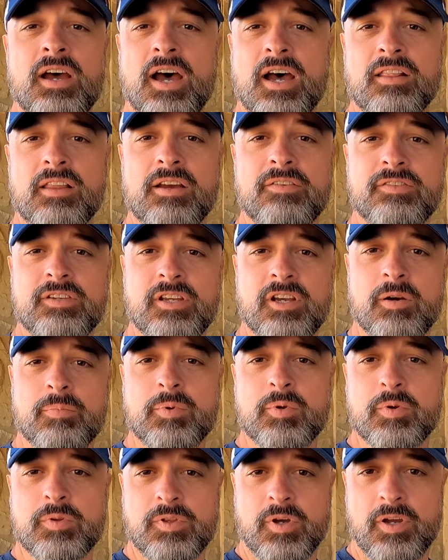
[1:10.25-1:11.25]
I love to help
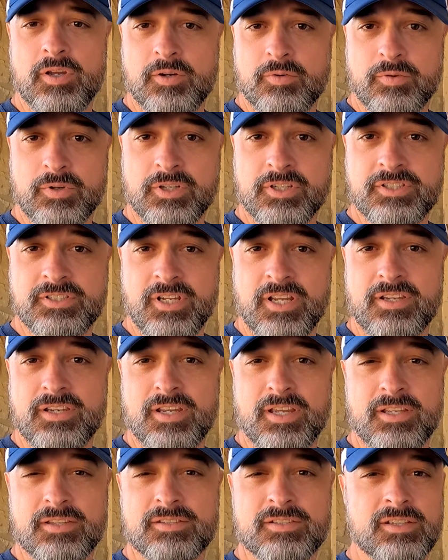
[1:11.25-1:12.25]
you with all your real estate
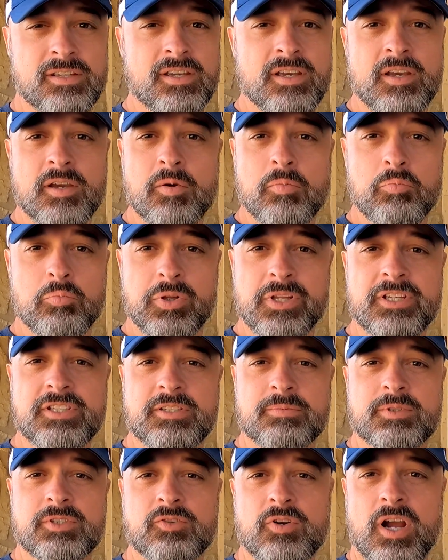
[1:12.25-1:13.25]
needs. Please
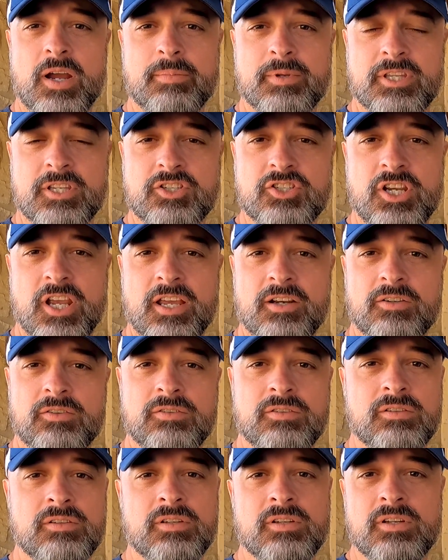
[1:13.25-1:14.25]
subscribe to the
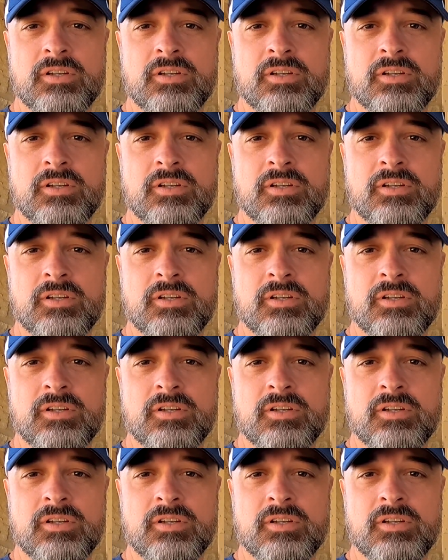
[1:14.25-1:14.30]
channel,